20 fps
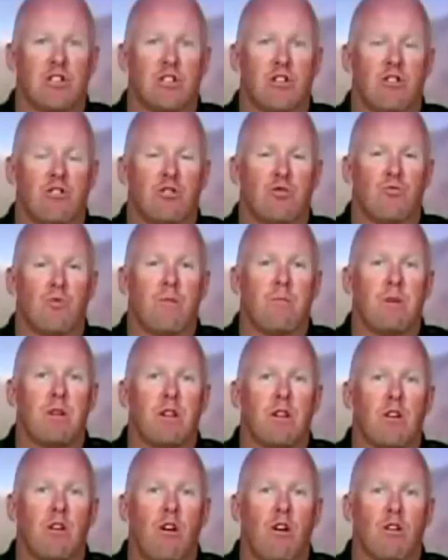just starts
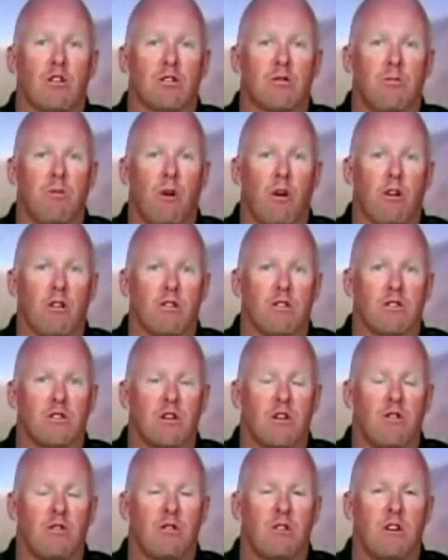ripping the cars apart.
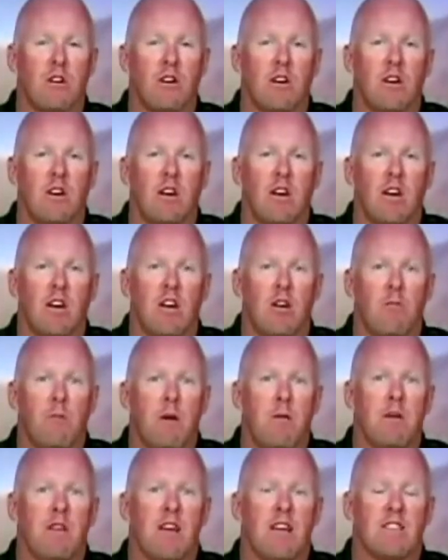So you know,
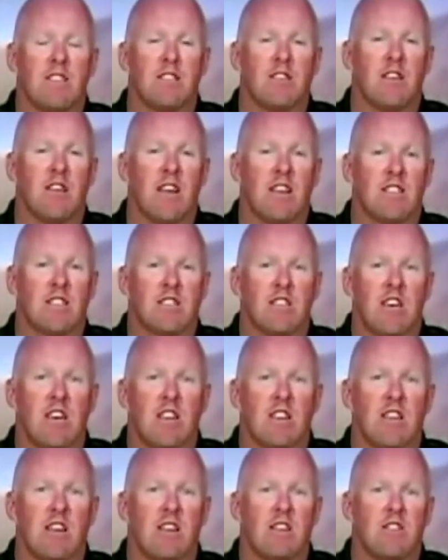maybe that's the next
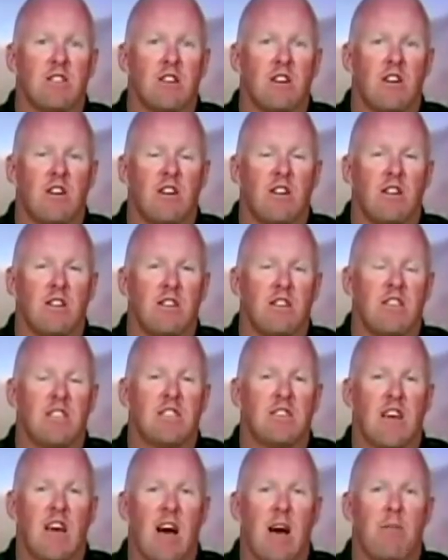thing that uh,
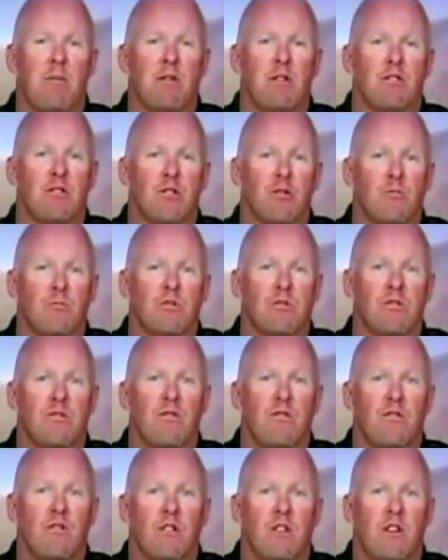needs to happen in terms
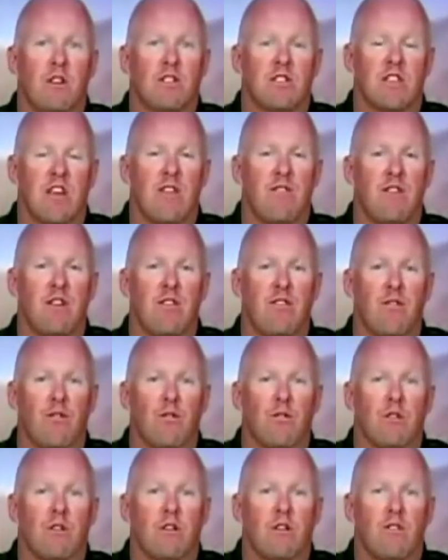of uh, safety
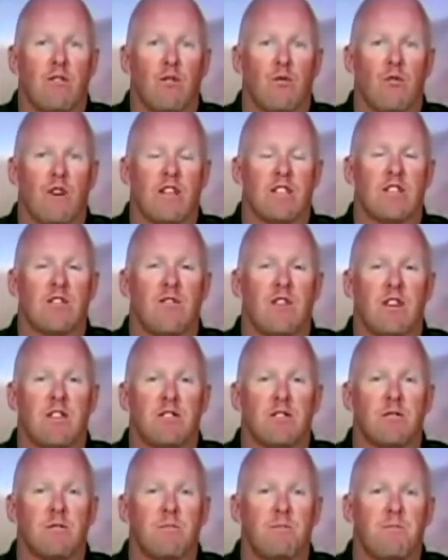for, for race
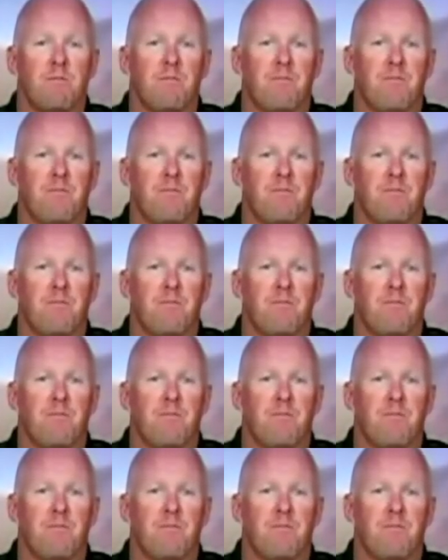events.